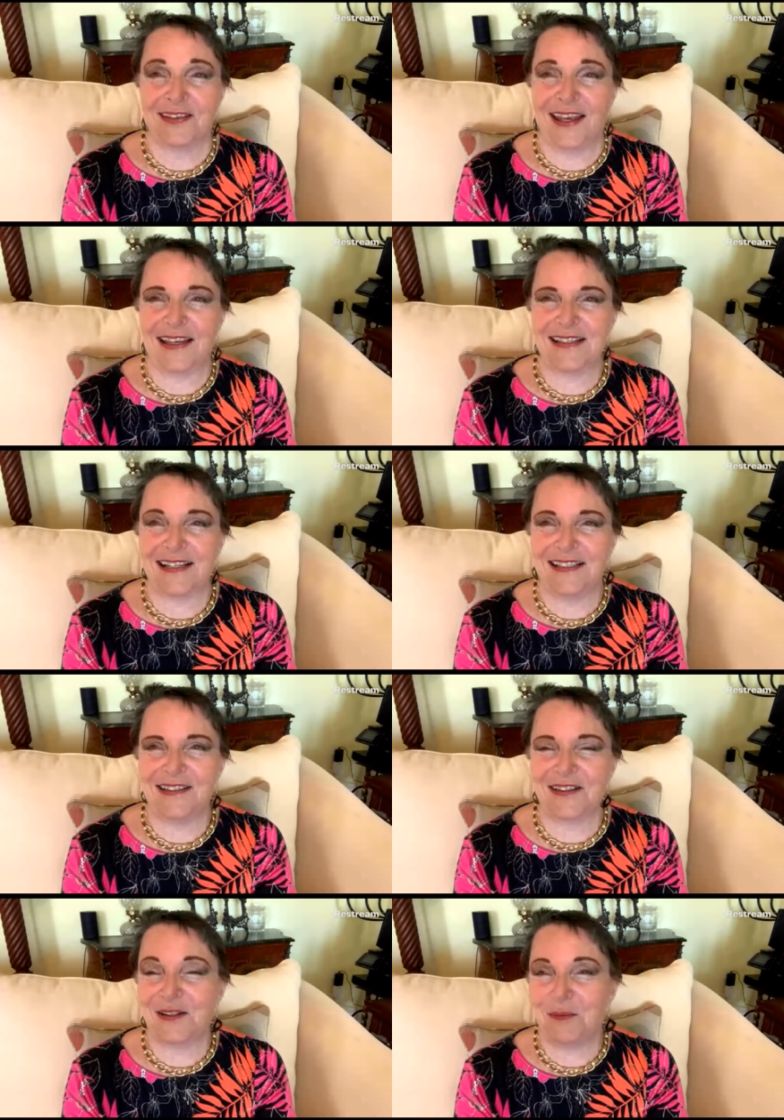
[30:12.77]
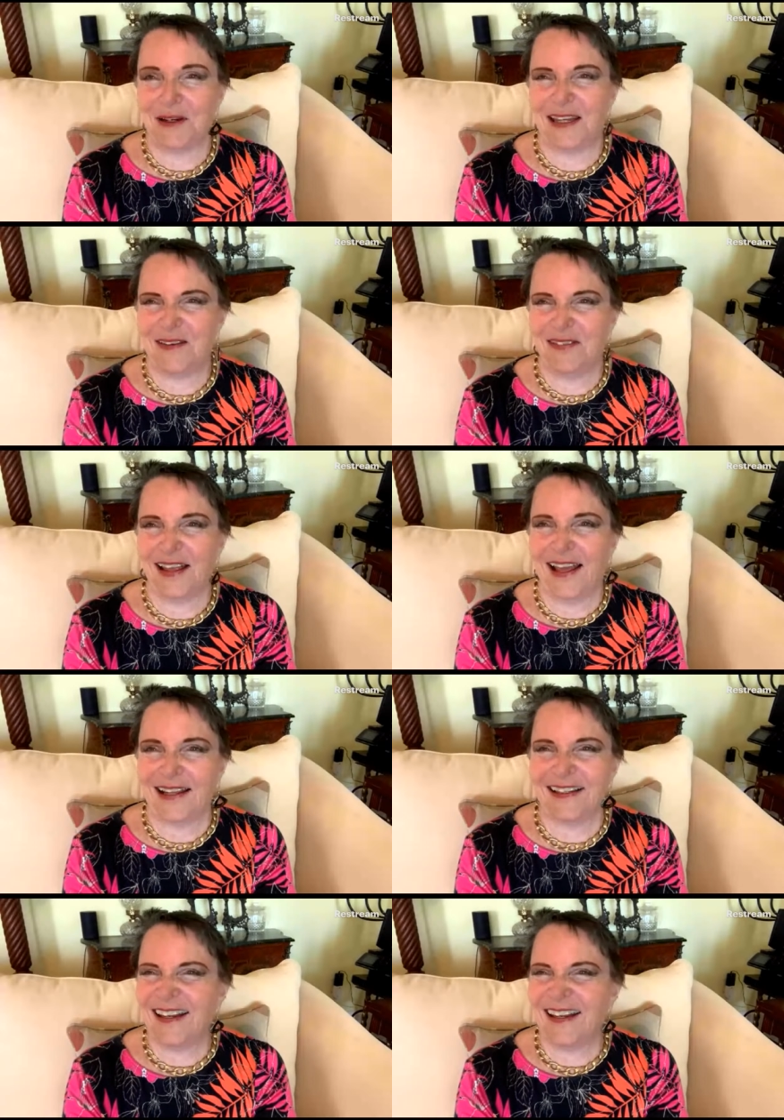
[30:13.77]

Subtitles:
Yes, I know. Can you believe that?